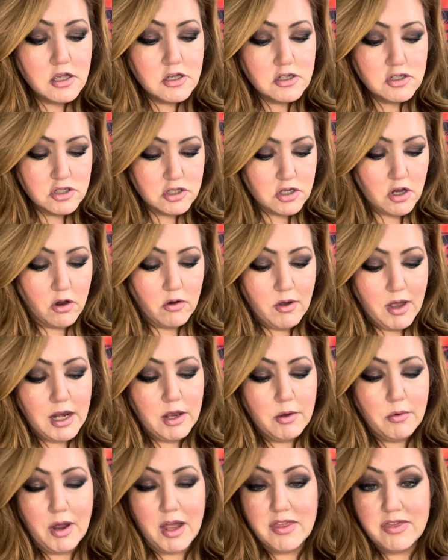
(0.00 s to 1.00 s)
So
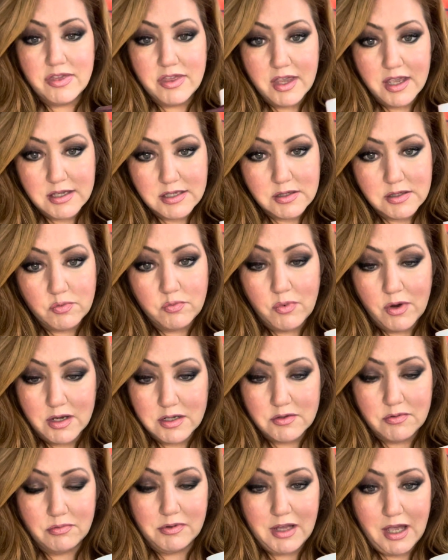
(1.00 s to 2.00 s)
anyway, this was
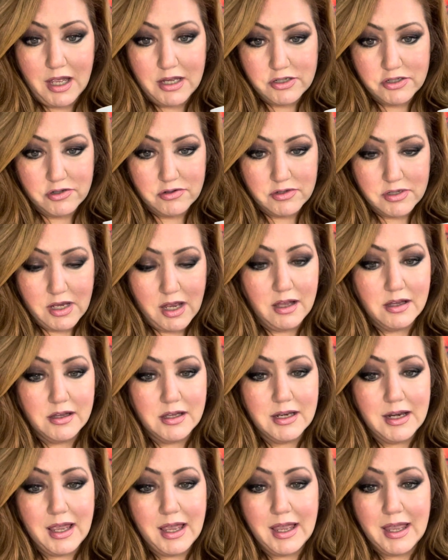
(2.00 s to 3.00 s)
from last year's
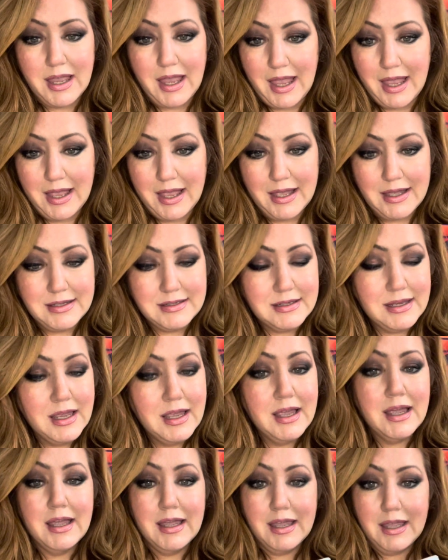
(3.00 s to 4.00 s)
holiday, and
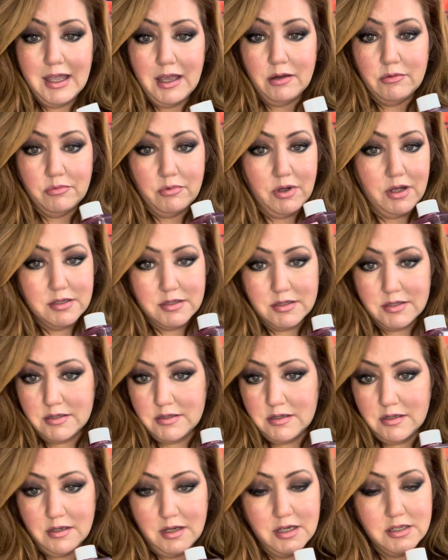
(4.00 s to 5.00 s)

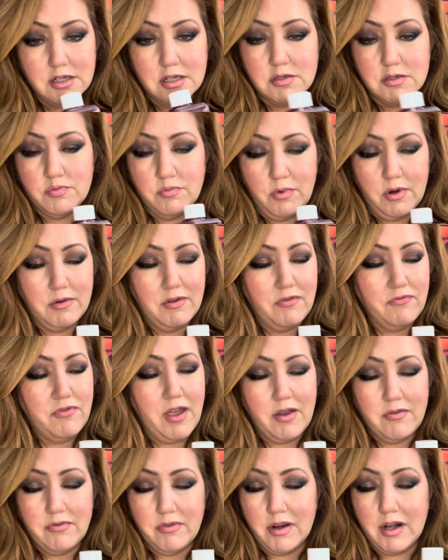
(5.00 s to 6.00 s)
it's just one of my
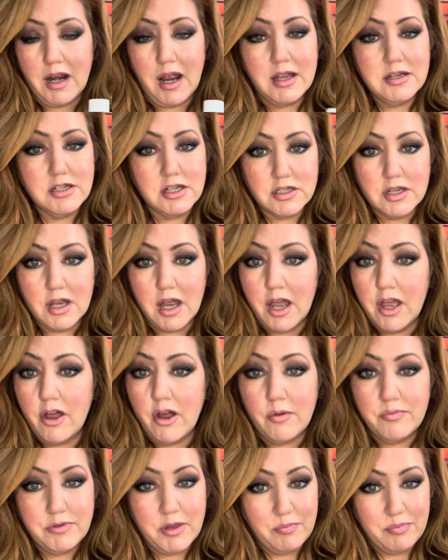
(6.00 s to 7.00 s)
favorite. I
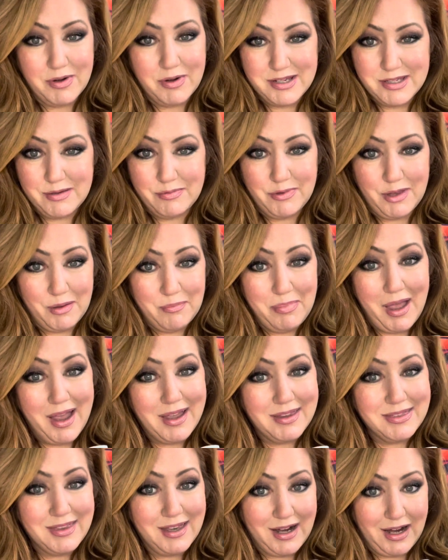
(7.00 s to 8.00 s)
hope they bring something
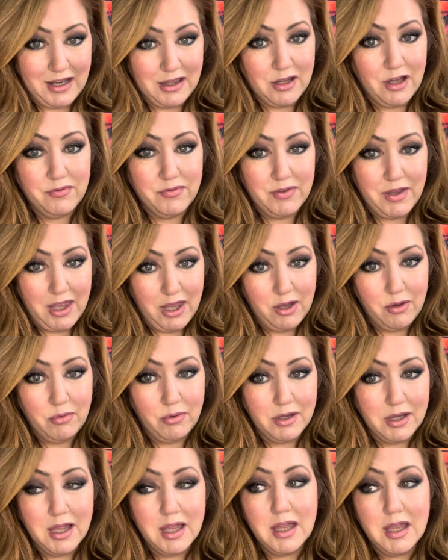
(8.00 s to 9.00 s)
back that I love
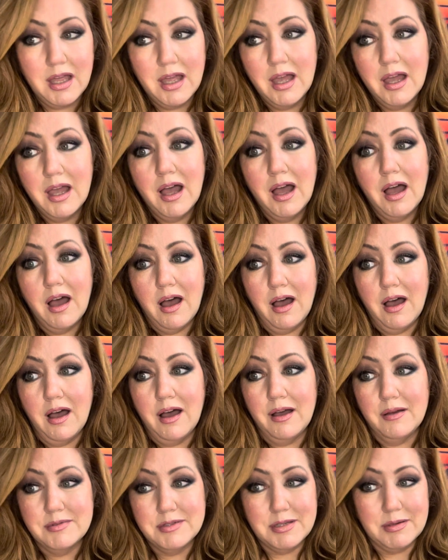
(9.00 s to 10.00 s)
equally.
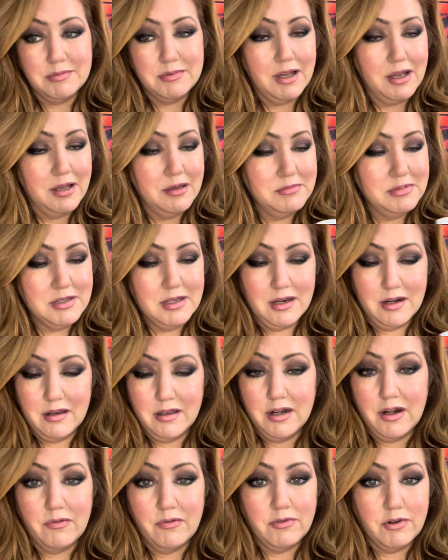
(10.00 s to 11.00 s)
Sometimes, you know, you
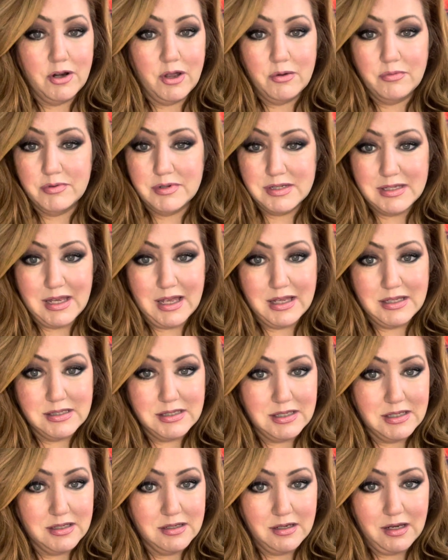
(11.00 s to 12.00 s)
never know with scents
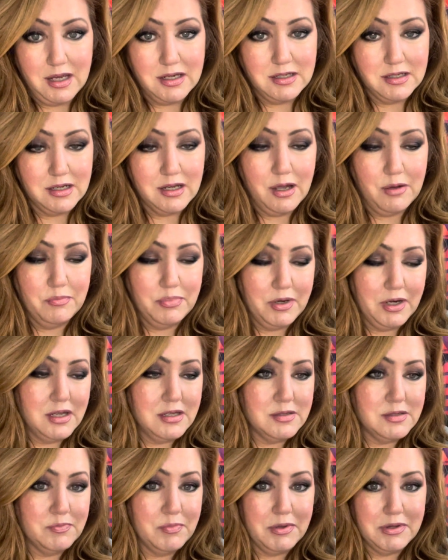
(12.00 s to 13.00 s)
and
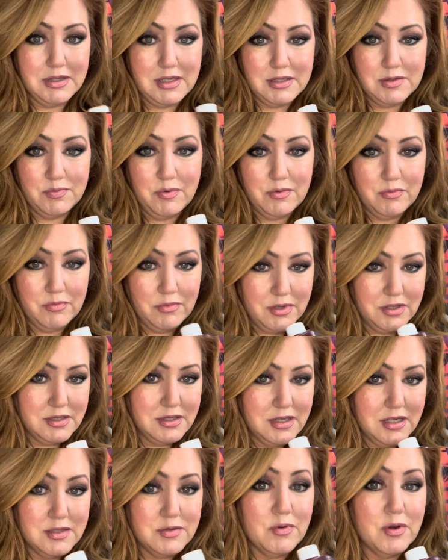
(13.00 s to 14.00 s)
companies, but this one was
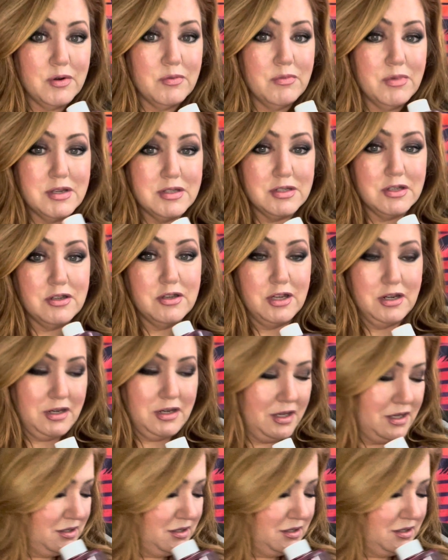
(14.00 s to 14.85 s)
a goodie.